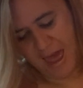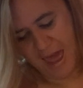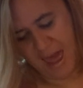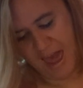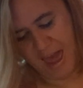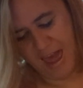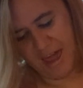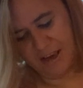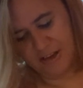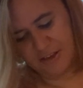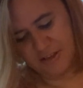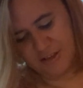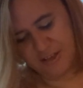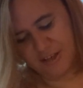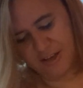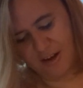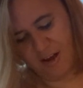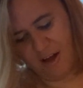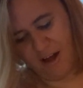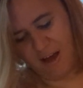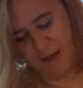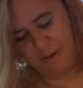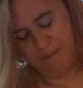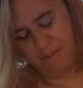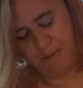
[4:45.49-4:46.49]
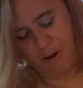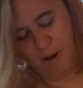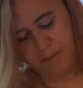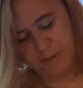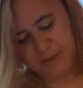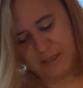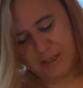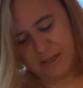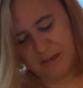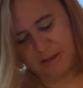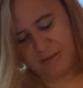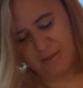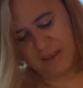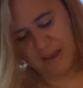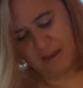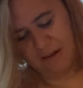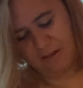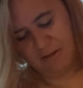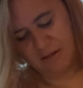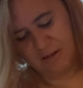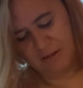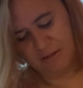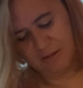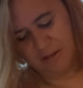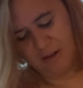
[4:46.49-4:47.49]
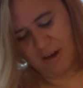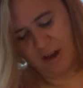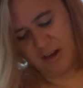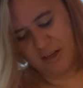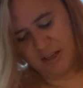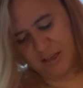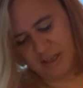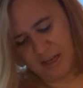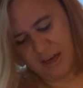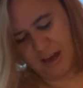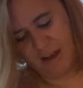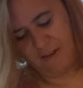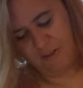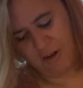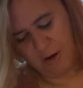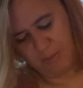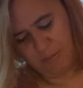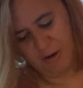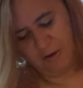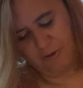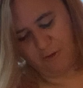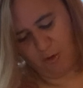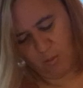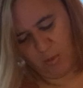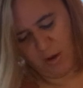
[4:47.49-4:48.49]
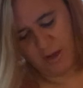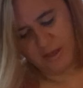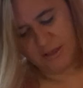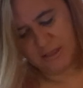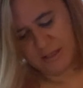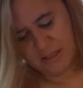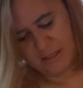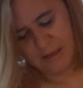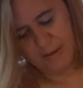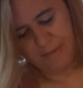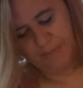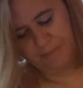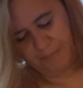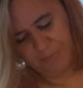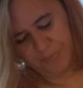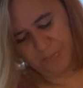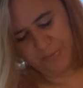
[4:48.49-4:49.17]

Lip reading: and I popped it in there and kind of gave it a bit of a whiz.